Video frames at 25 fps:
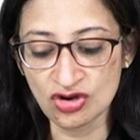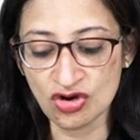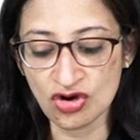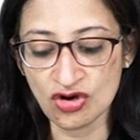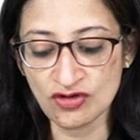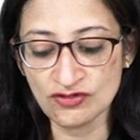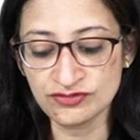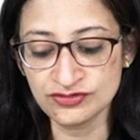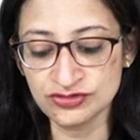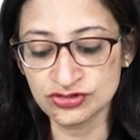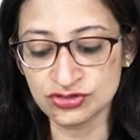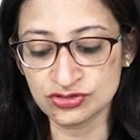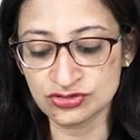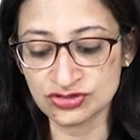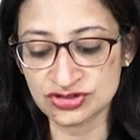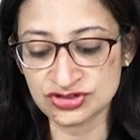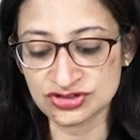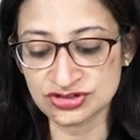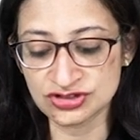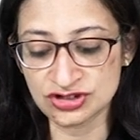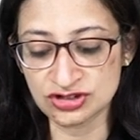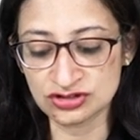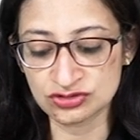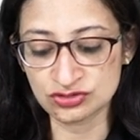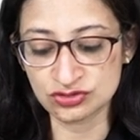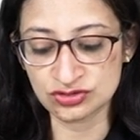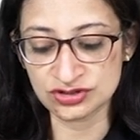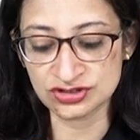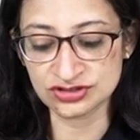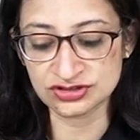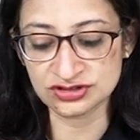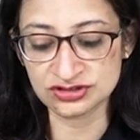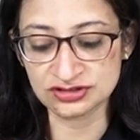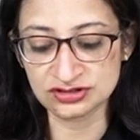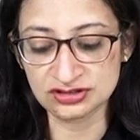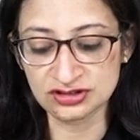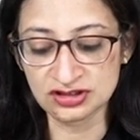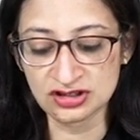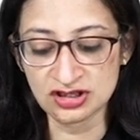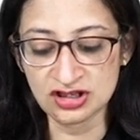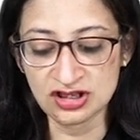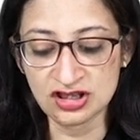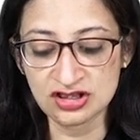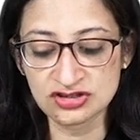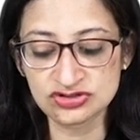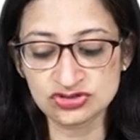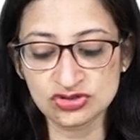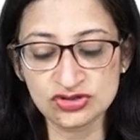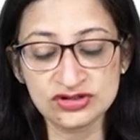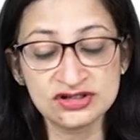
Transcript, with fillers: of nutritional origin. So,